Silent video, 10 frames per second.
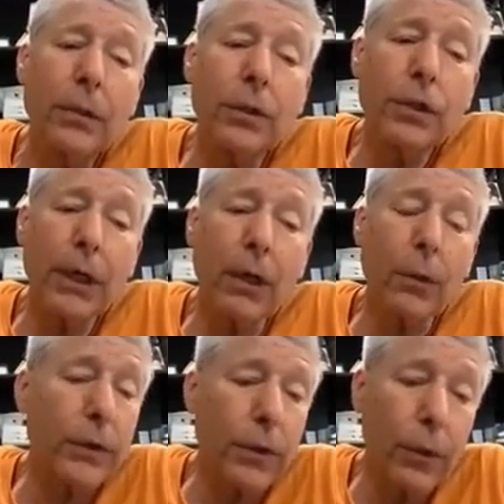to share
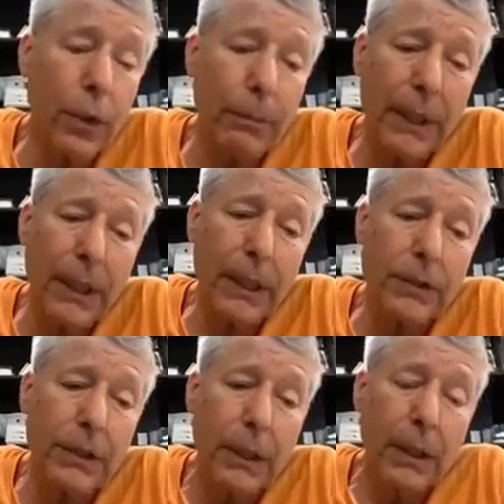with the group,
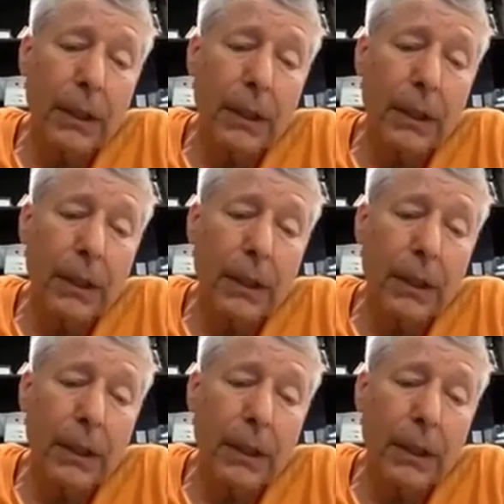because,